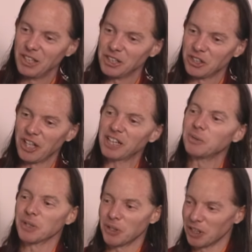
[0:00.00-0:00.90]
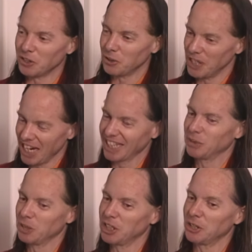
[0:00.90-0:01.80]
So that's what we're going through
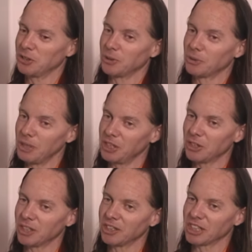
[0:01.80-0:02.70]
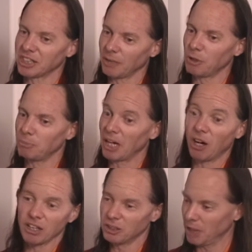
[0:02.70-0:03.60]
next. We're going to go through three sources accepted by
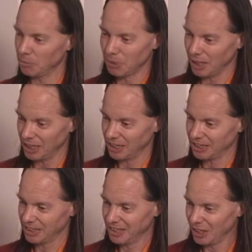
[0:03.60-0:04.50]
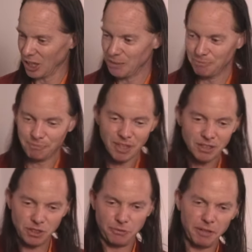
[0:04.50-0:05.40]
all Tibetan parties. Okay?
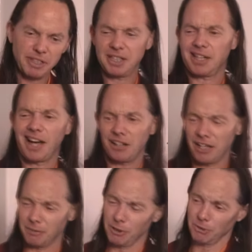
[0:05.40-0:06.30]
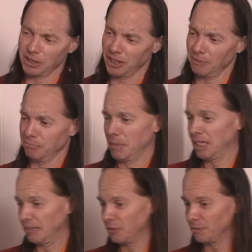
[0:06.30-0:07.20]
So if you ever get in a hot argument with
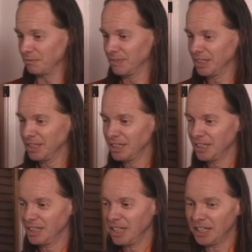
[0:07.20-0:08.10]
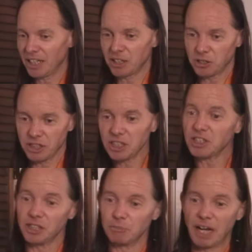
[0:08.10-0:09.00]
somebody from another
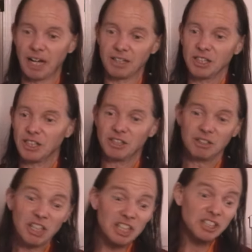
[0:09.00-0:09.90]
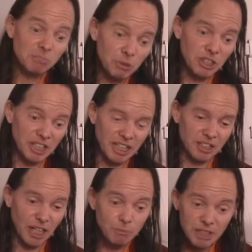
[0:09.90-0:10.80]
tradition about is Buddha
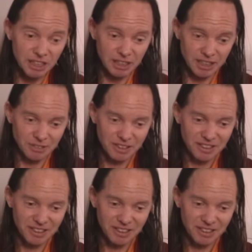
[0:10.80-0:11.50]
nature emptiness?